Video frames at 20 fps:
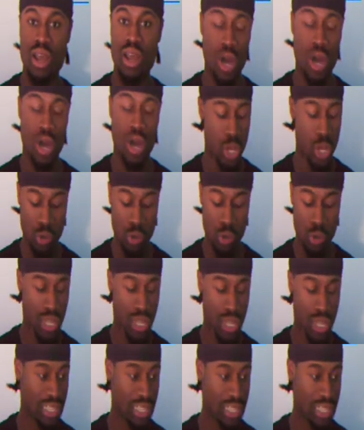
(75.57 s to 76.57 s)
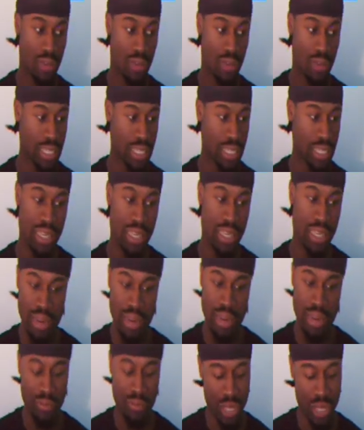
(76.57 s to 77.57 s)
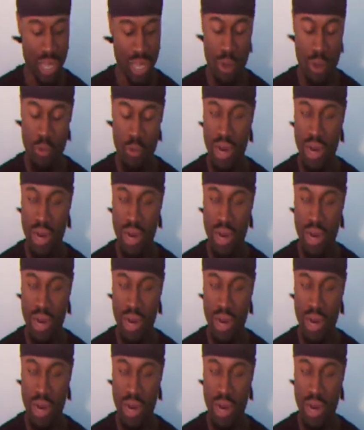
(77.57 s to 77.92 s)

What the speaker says: Everything I